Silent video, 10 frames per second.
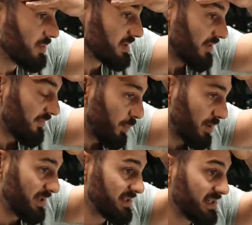what is that,
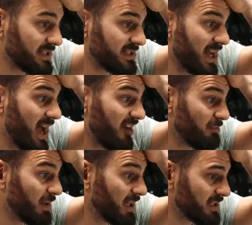46 and a half
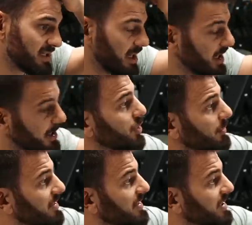minutes. So I
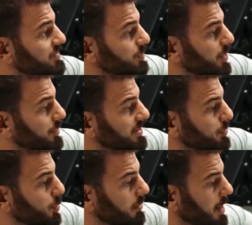mean, this we don't need to
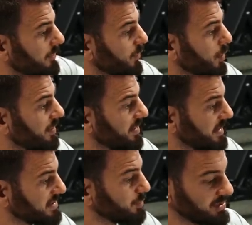warm up for.
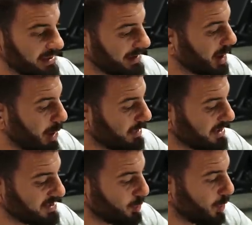This will take a couple
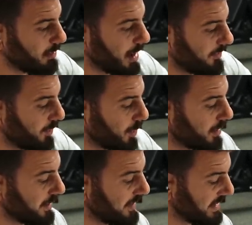minutes to warm up
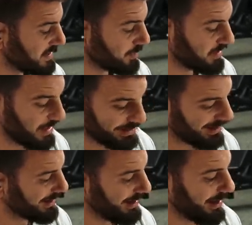for. This will
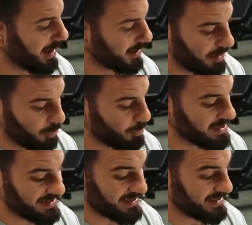take a couple
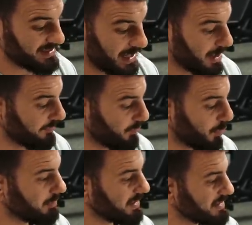minutes to set up
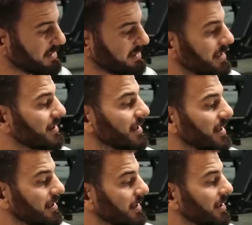for, but it's intended
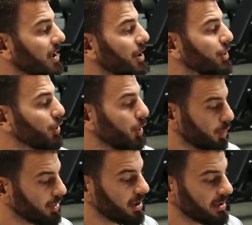that like your
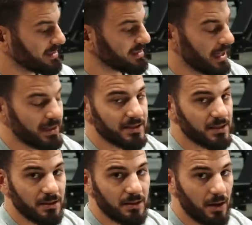early on sets
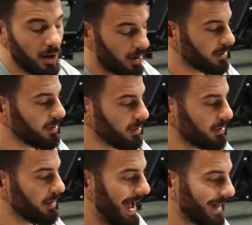are
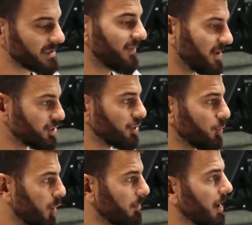your activation, your
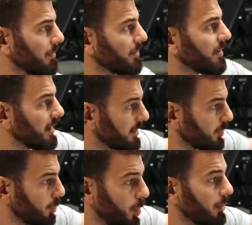warm up.
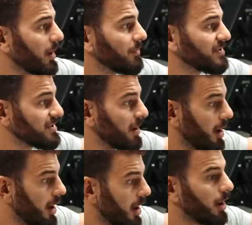The warm ups
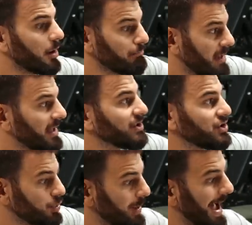are meant
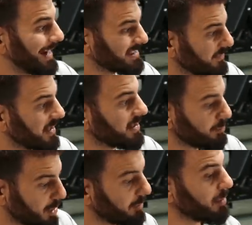to activate the
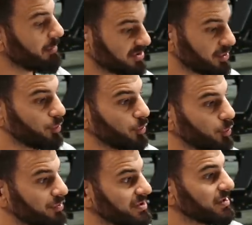proper muscle
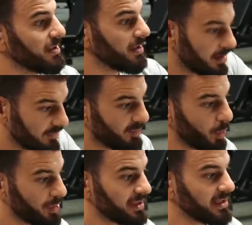groups
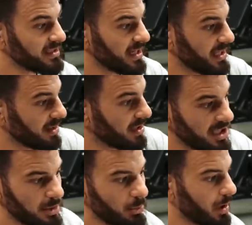for these, and then the
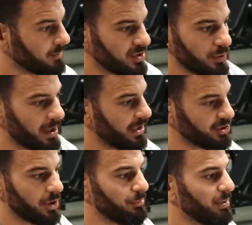EMOMs, you can kind of
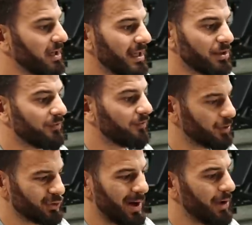jump in, hit the
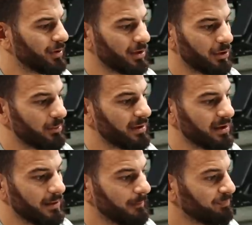first round a little bit